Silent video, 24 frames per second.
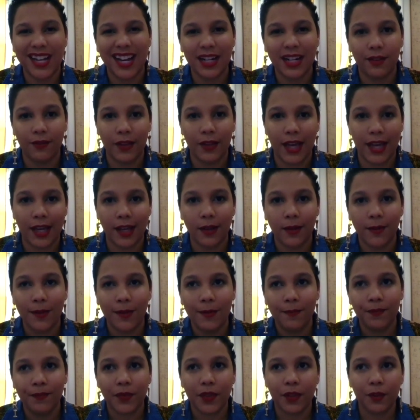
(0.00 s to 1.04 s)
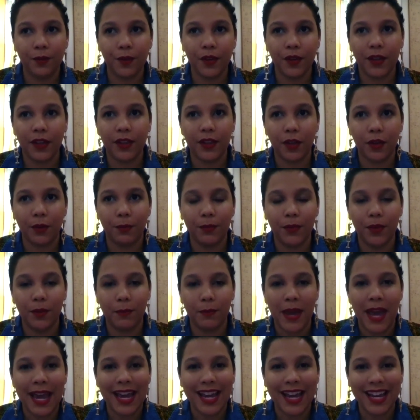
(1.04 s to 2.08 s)
of like feeling the
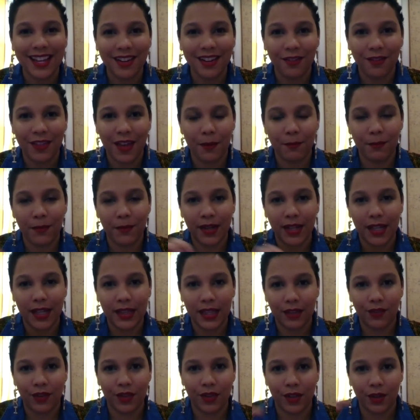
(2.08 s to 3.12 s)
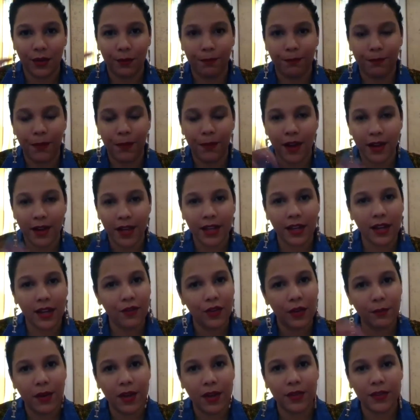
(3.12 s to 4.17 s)
pain of that money leaving their pocket every
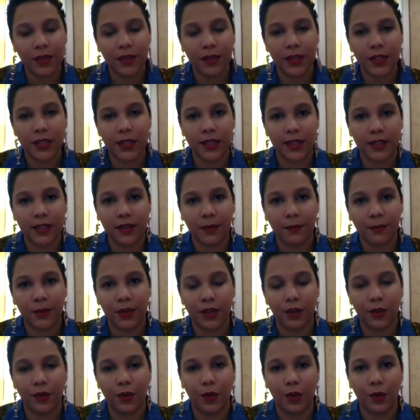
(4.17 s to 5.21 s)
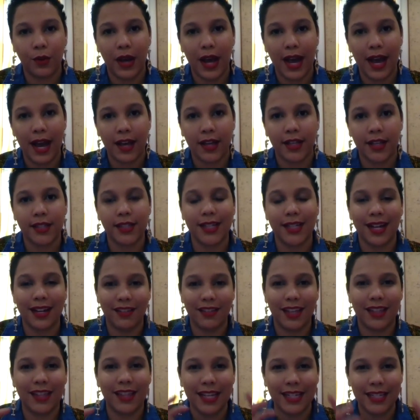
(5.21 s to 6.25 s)
month. This is somebody who has kind of
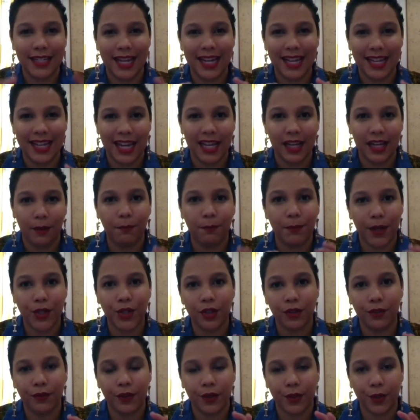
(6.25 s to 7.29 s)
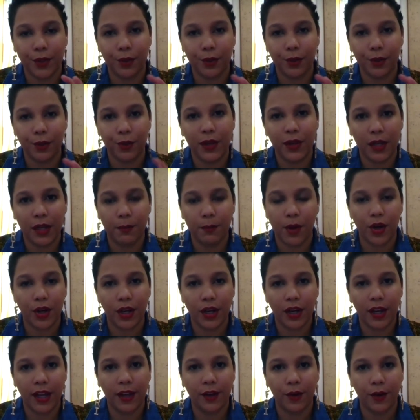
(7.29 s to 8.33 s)
like that dedicated budget for social media
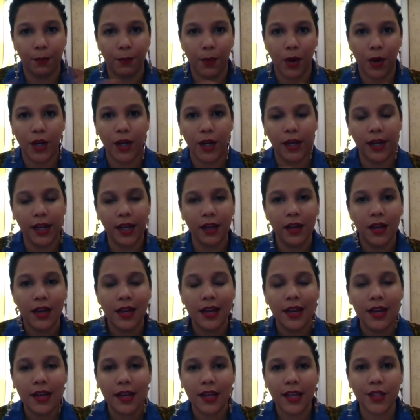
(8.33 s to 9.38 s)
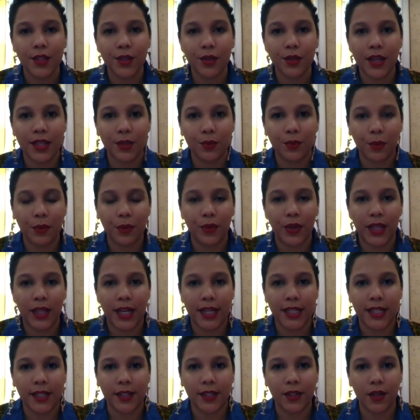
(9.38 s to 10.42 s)
marketing or marketing. And so that's what we
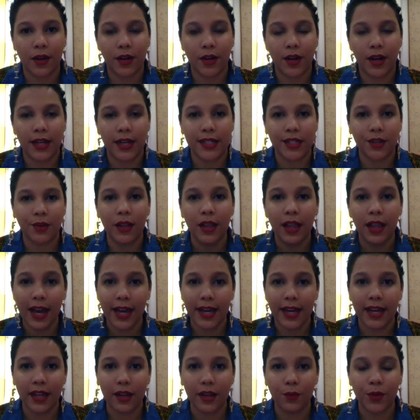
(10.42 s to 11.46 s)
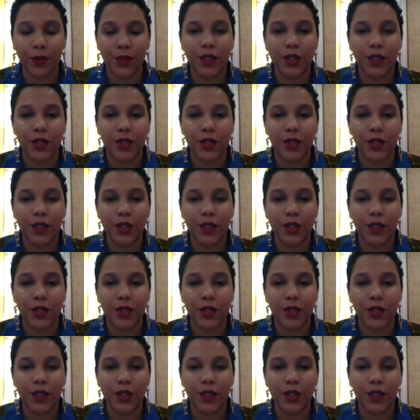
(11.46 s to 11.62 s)
realize is our ideal client, which